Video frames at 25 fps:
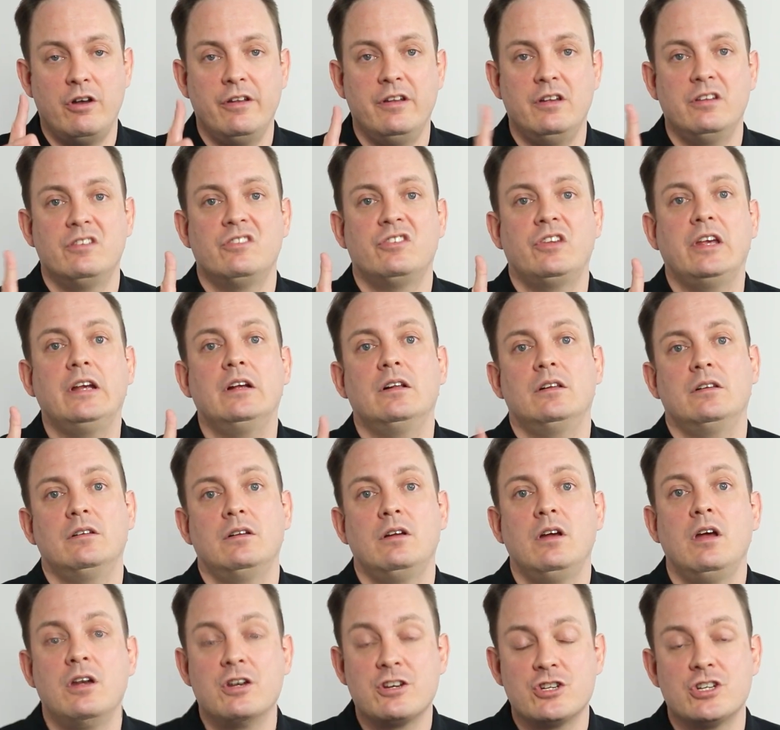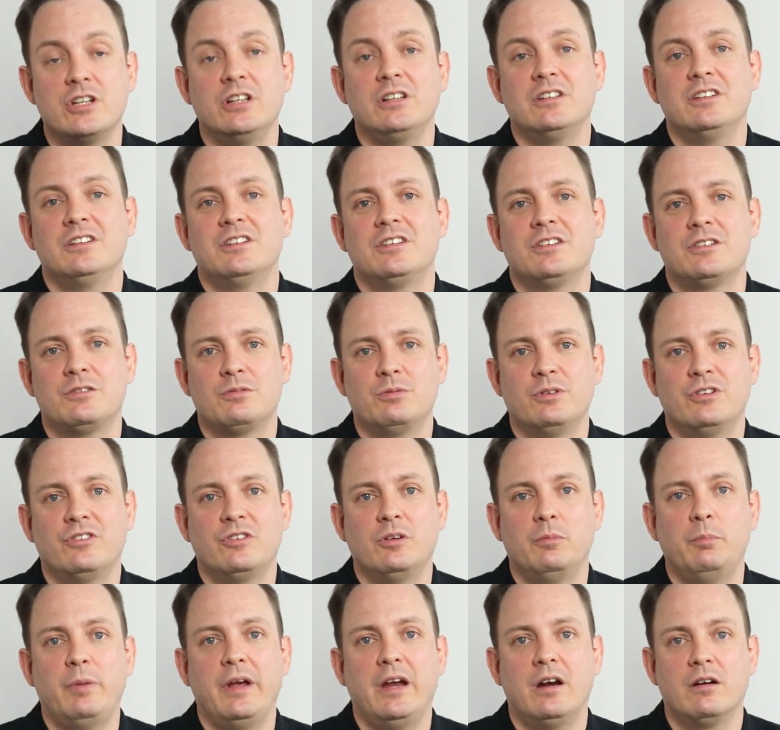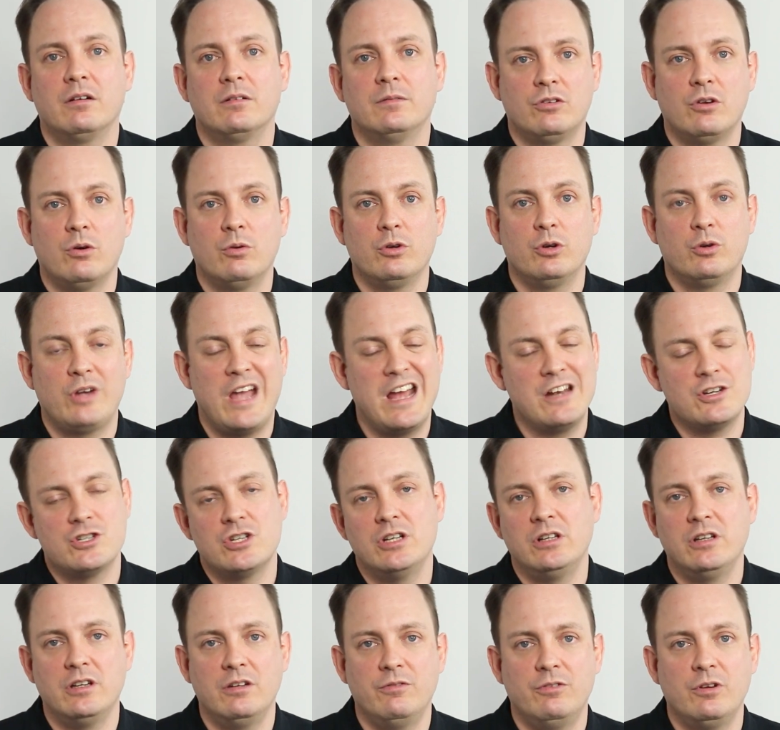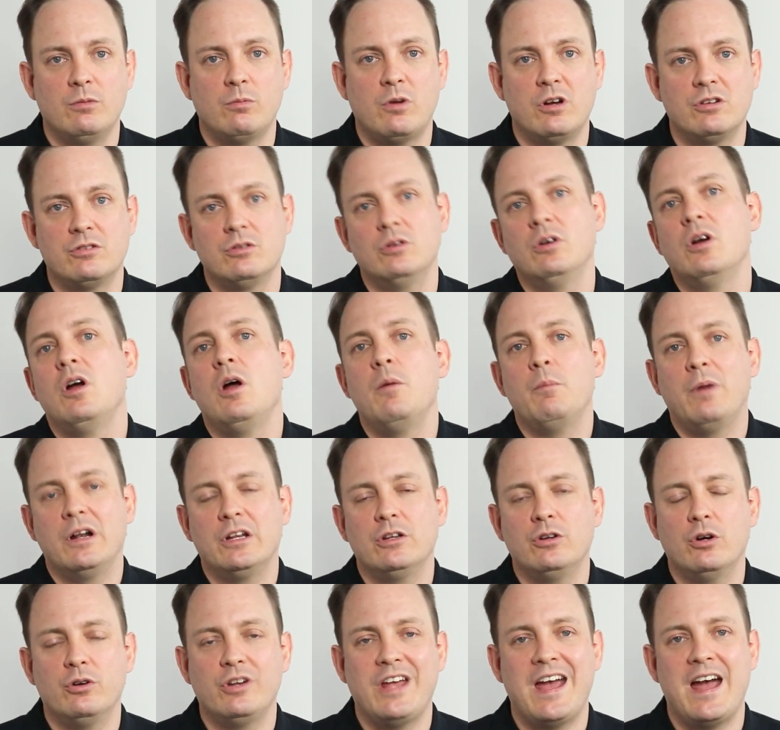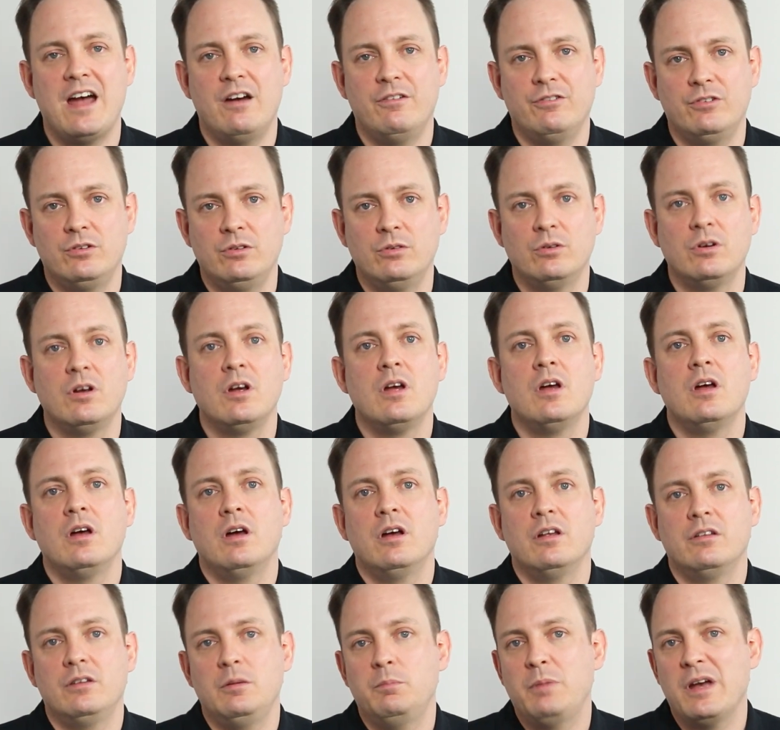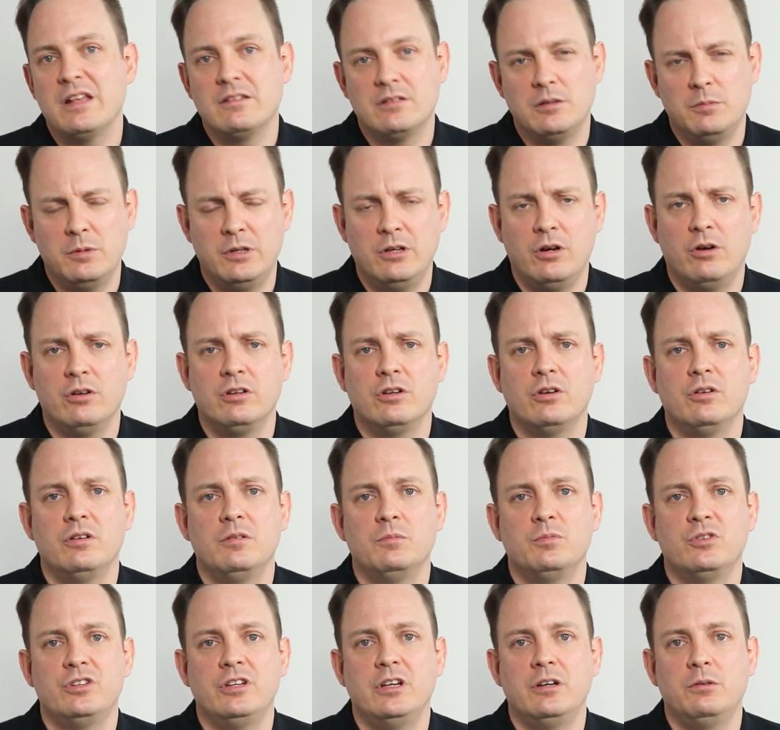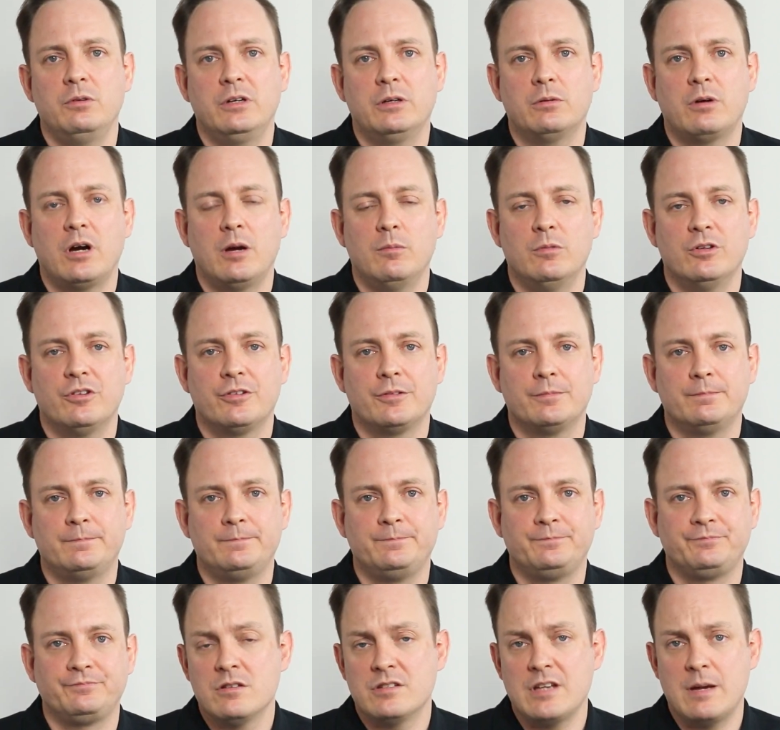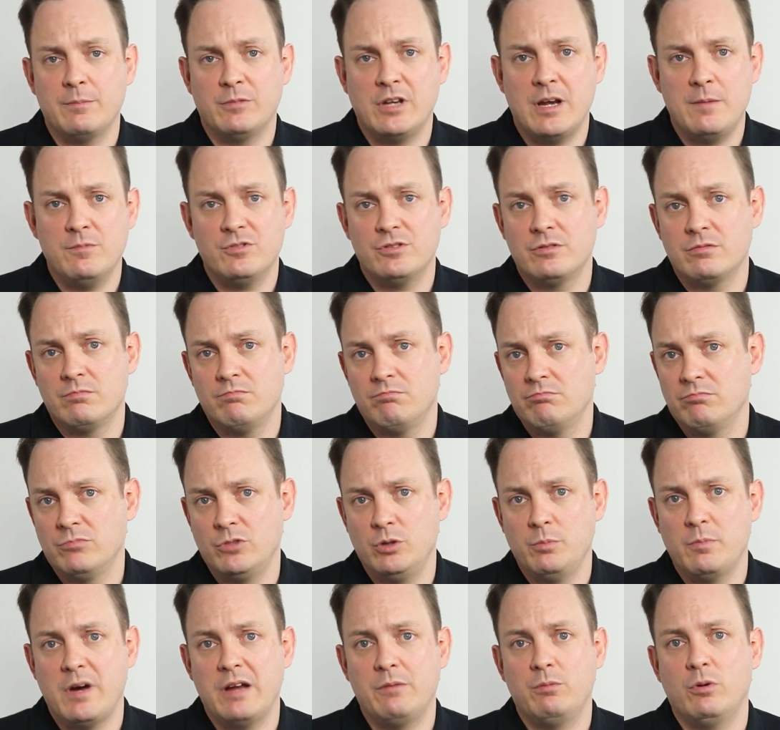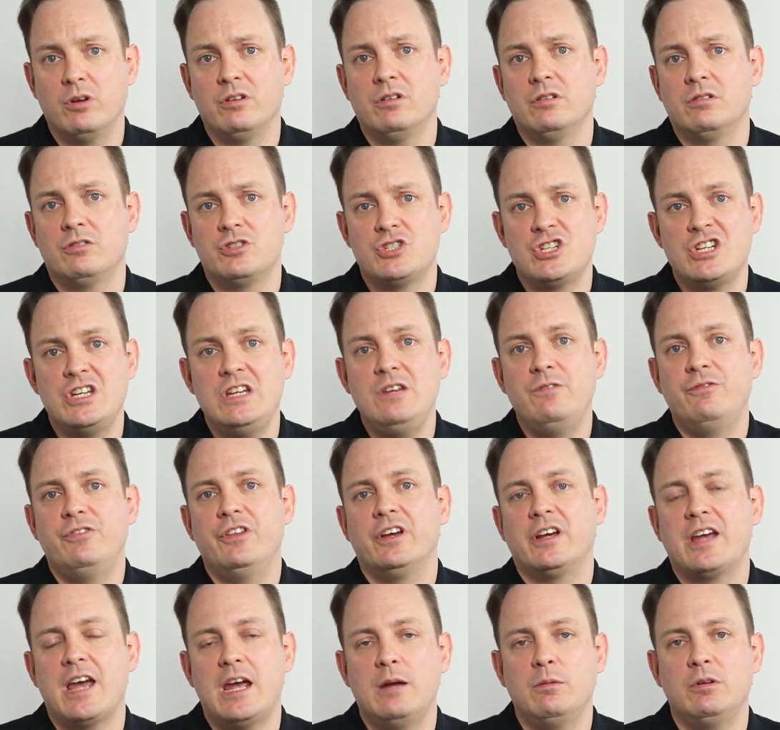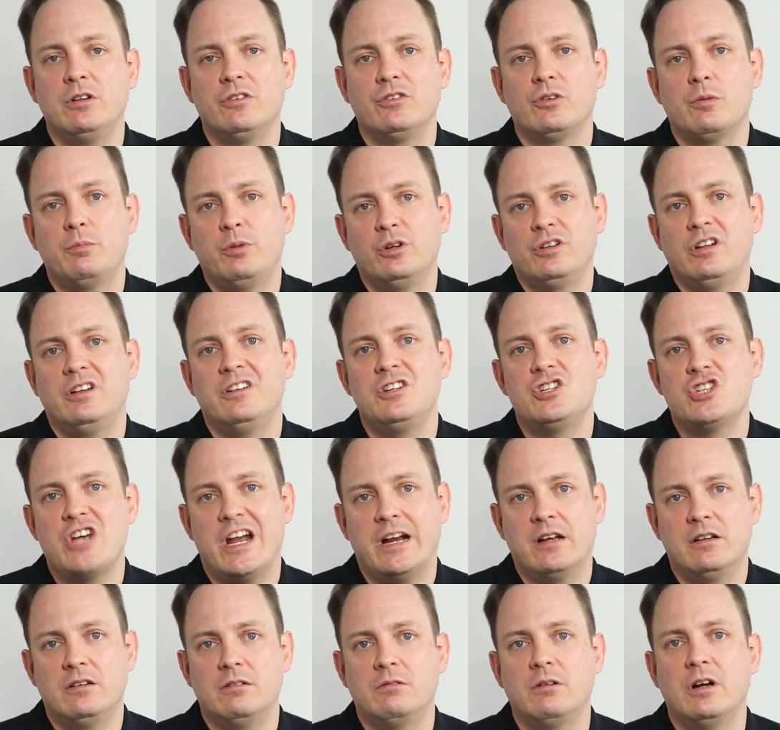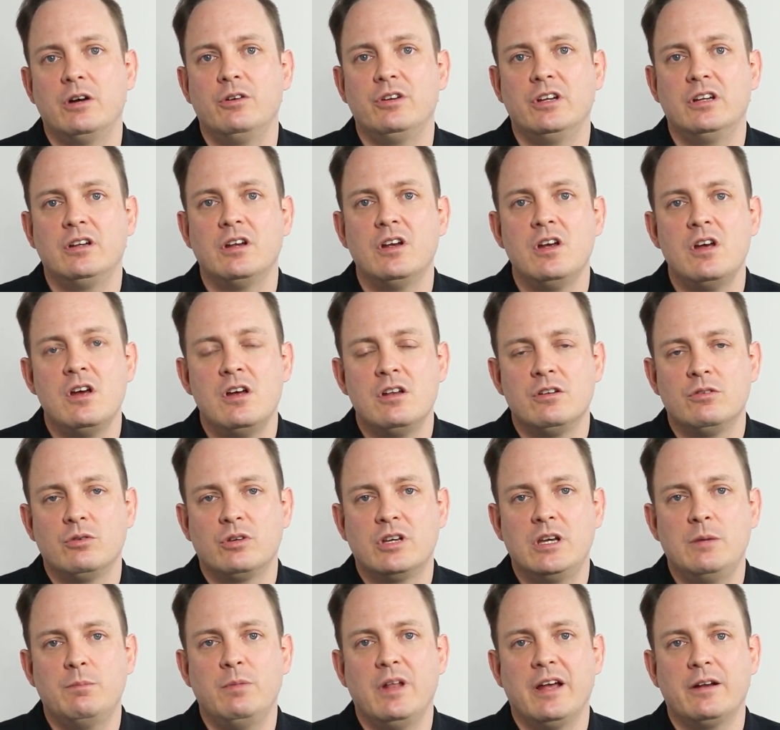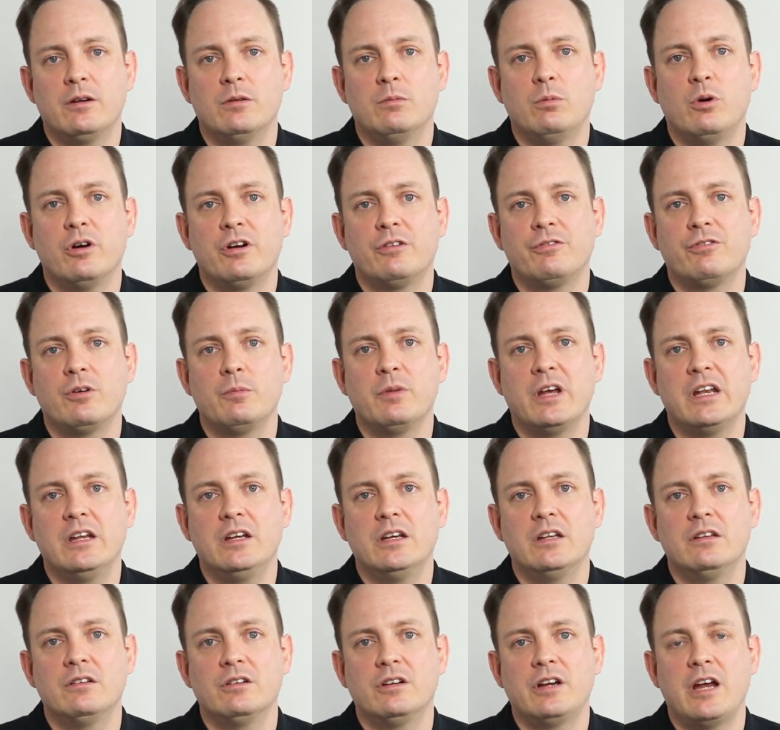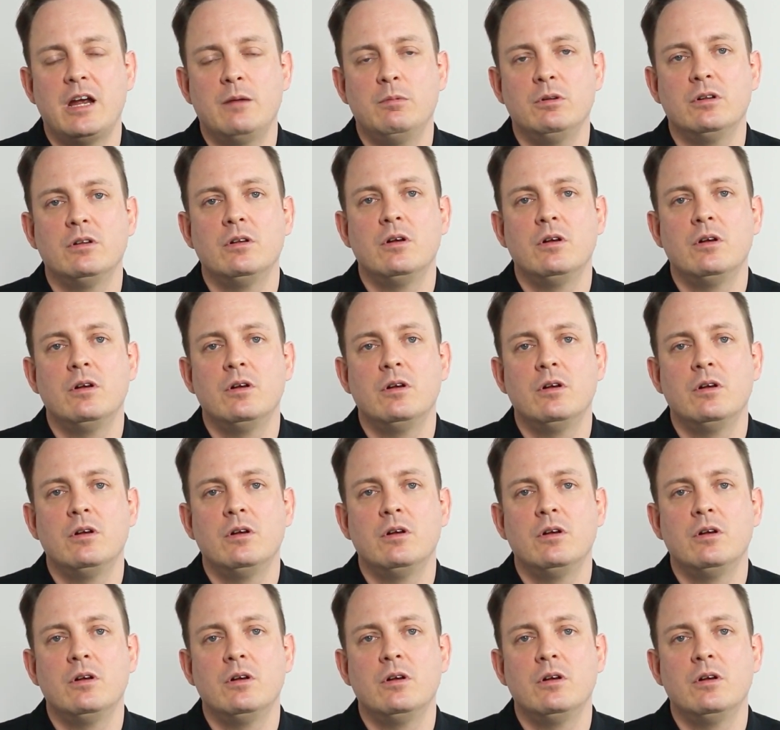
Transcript: a single unshielded twisted pair. So you can shield it if you want to, but you don't have to. It depends a bit on your EMC requirements. Sometimes you might want to sheath the cable, so put a jacket around it to keep like the water from getting into cable,